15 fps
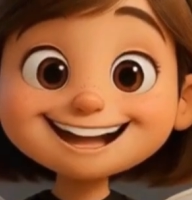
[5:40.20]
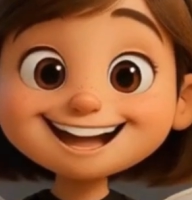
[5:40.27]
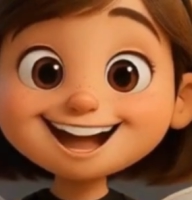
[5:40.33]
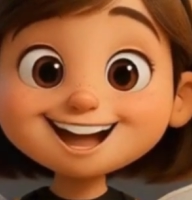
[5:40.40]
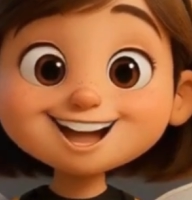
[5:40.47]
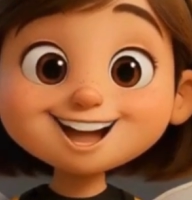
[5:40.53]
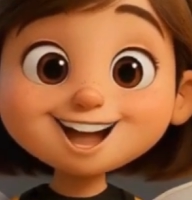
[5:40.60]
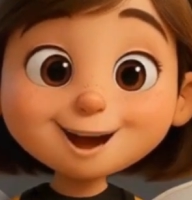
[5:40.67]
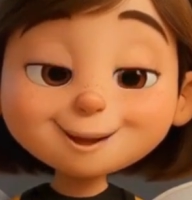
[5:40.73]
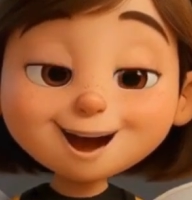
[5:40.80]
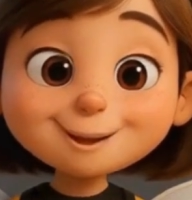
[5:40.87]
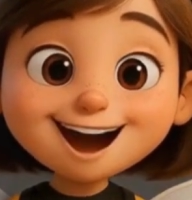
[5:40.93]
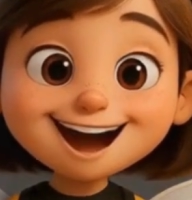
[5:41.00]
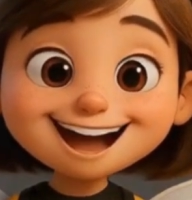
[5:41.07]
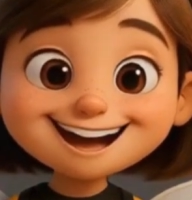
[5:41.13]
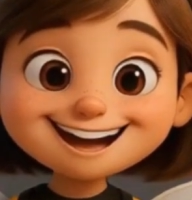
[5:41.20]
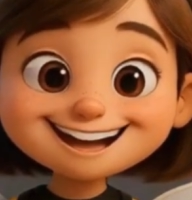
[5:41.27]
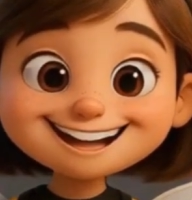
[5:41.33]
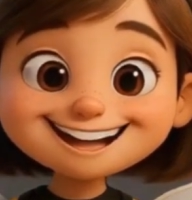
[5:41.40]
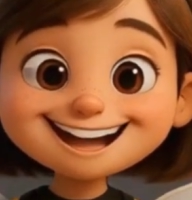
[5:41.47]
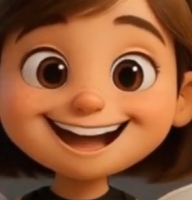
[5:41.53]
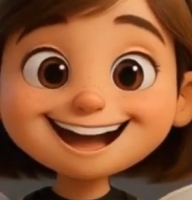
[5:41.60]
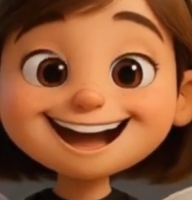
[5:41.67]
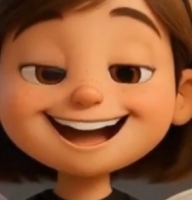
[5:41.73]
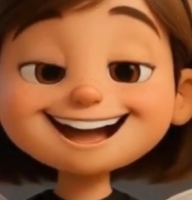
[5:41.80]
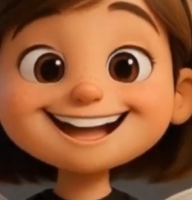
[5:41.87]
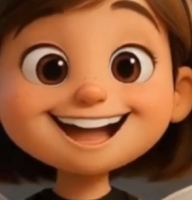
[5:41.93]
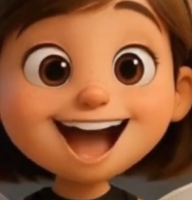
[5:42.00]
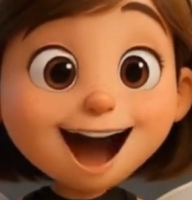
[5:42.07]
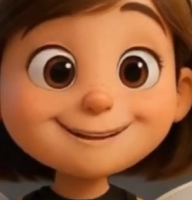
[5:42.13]
are super workers.
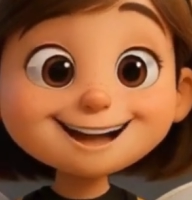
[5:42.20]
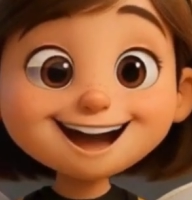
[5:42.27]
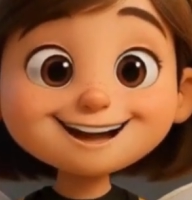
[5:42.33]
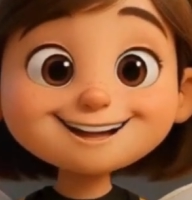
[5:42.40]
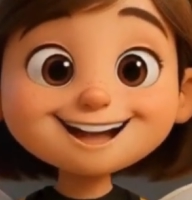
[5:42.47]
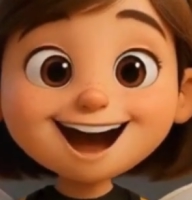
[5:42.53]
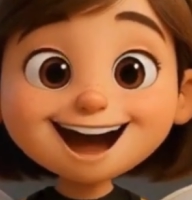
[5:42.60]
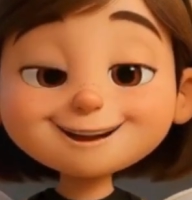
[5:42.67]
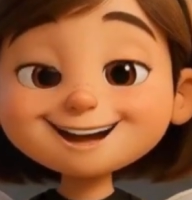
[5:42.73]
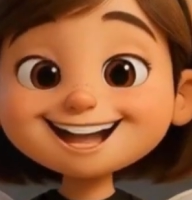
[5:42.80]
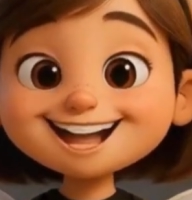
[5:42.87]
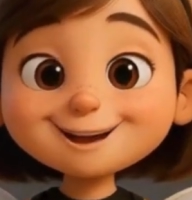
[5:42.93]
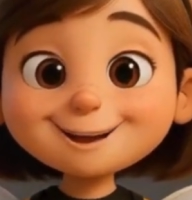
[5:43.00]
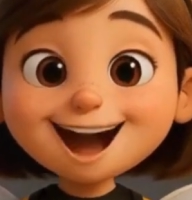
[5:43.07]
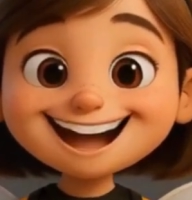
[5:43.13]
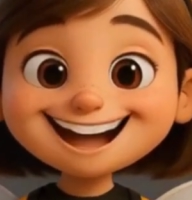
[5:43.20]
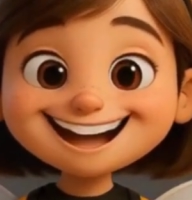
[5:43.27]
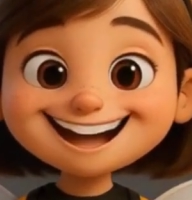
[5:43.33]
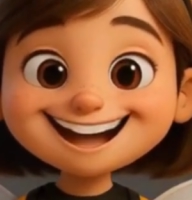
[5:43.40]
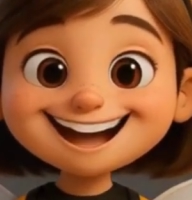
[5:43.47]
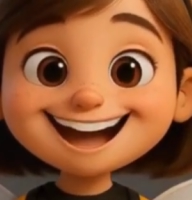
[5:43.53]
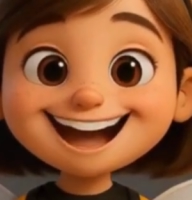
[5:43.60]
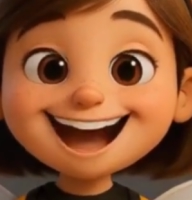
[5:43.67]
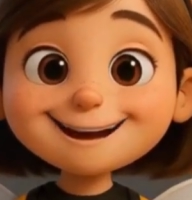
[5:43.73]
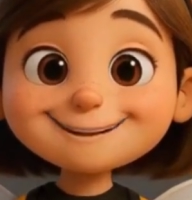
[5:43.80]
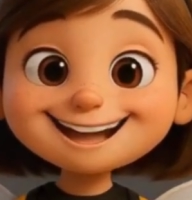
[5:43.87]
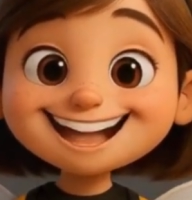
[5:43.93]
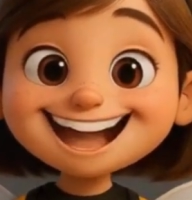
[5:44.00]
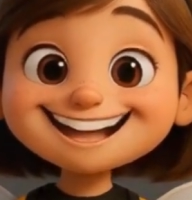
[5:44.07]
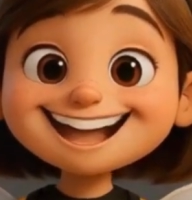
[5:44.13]
Domino thought it was 20,
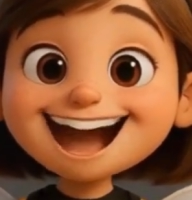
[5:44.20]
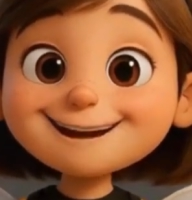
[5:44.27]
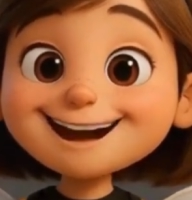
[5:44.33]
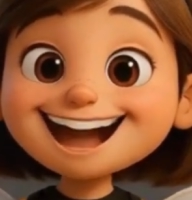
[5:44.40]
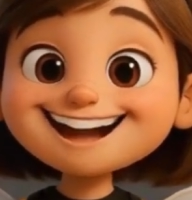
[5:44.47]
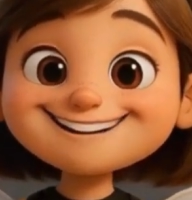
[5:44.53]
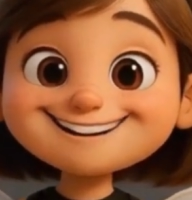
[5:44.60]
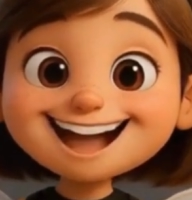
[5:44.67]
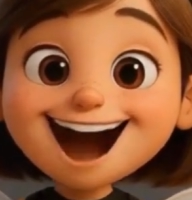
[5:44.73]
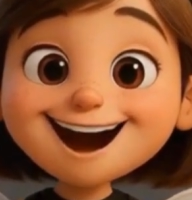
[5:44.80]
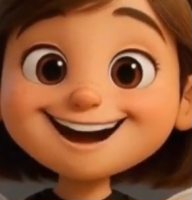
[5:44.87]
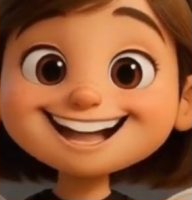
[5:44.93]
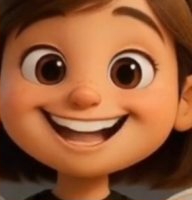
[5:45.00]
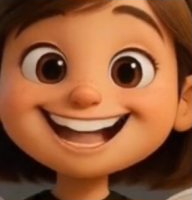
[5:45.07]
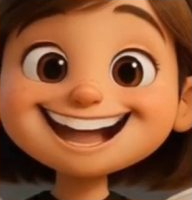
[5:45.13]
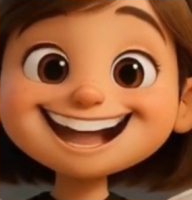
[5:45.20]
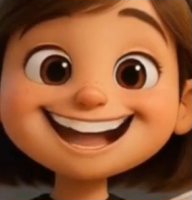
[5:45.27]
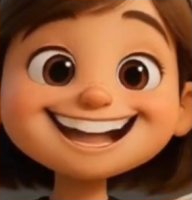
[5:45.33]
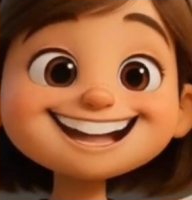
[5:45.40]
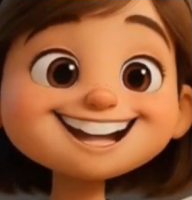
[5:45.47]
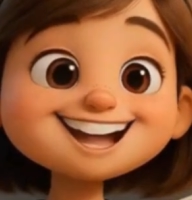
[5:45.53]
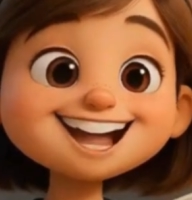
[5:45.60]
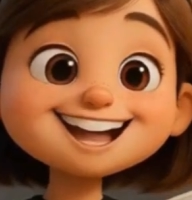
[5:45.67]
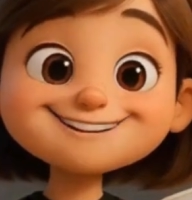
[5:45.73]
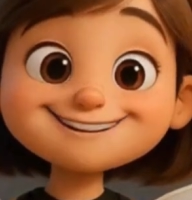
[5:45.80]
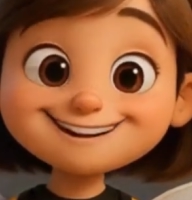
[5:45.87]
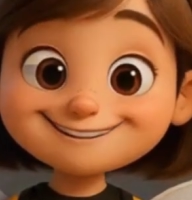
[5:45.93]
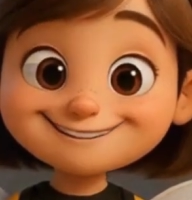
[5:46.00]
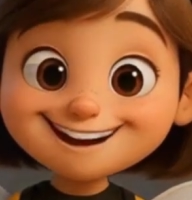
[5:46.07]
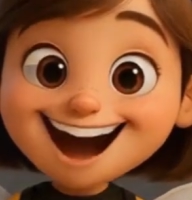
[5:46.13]
but that's how many flowers he eats just for
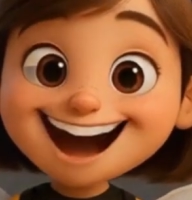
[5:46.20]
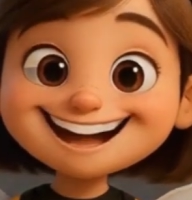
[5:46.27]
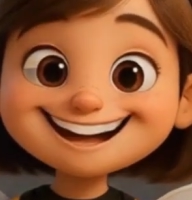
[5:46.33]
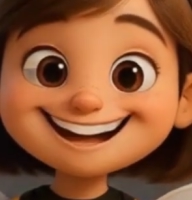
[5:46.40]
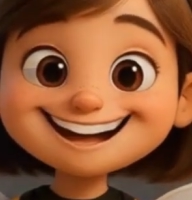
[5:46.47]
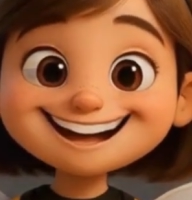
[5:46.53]
fun.